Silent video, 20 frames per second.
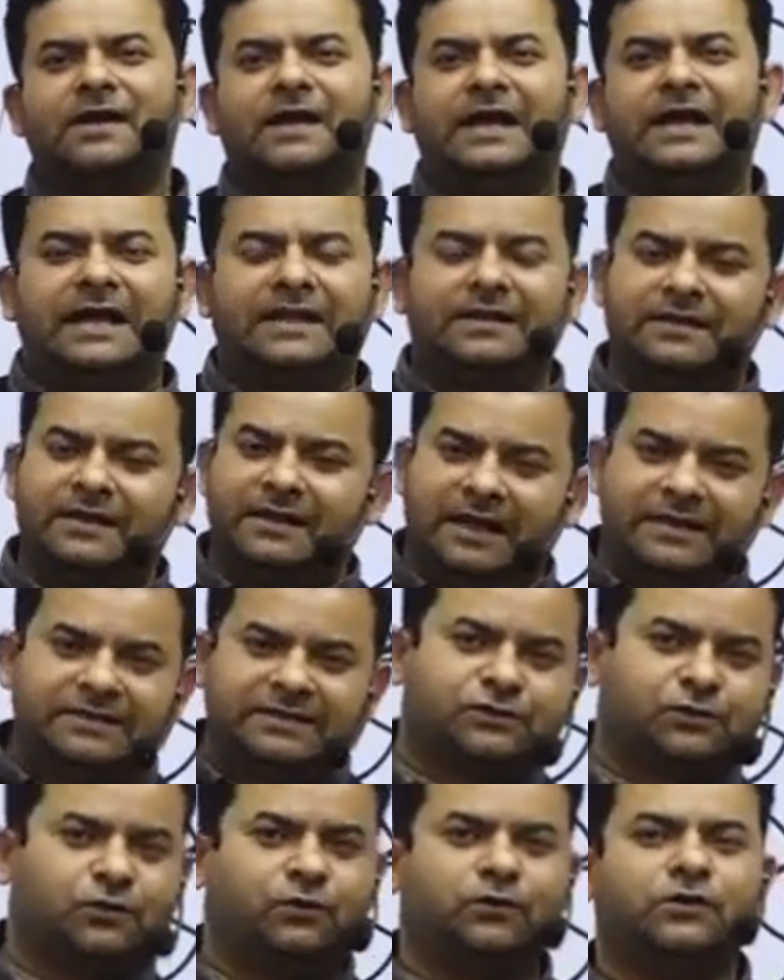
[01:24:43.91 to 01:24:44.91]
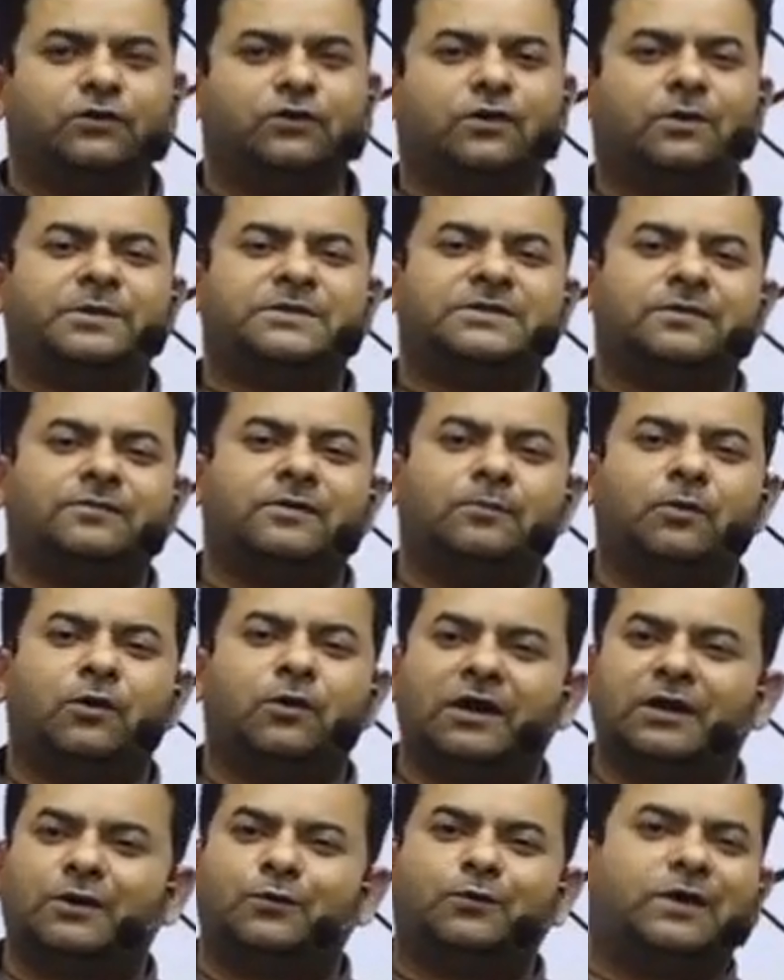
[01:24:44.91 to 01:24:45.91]
And as I told you, economic survey
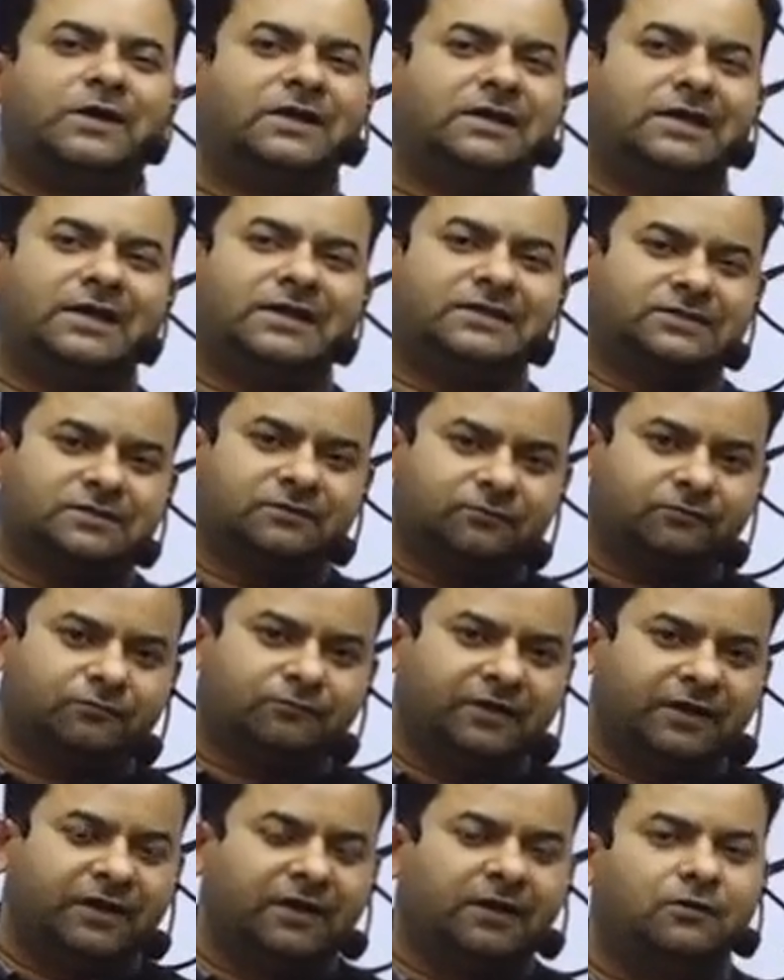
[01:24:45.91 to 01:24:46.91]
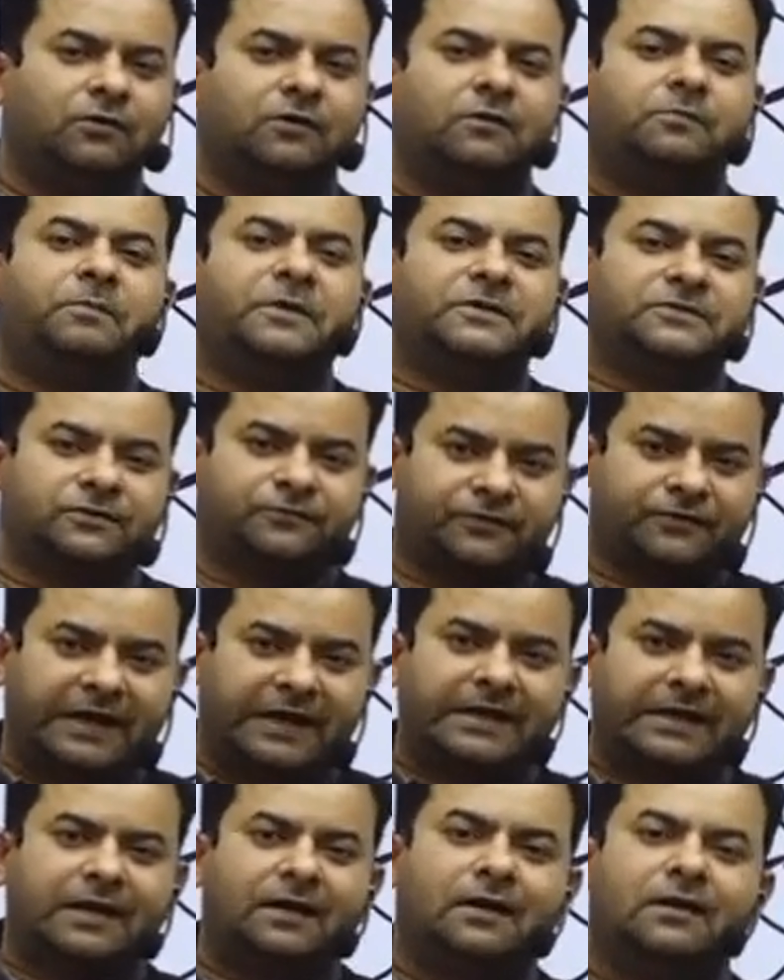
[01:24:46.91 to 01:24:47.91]
booklet 1 is a very good piece of
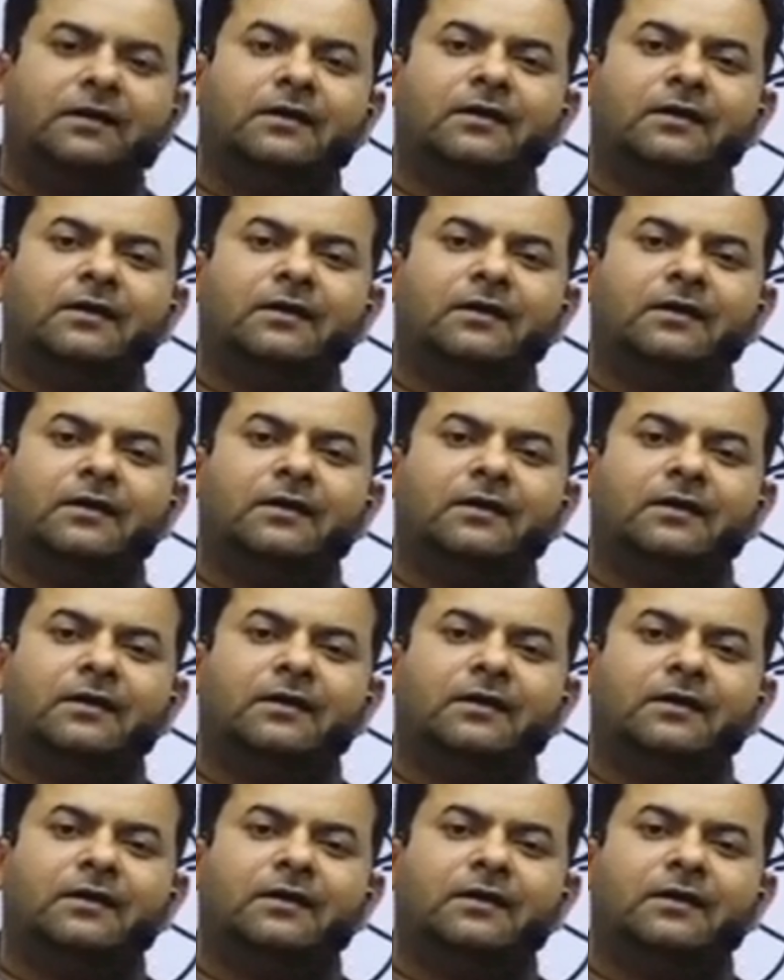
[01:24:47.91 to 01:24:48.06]
writing.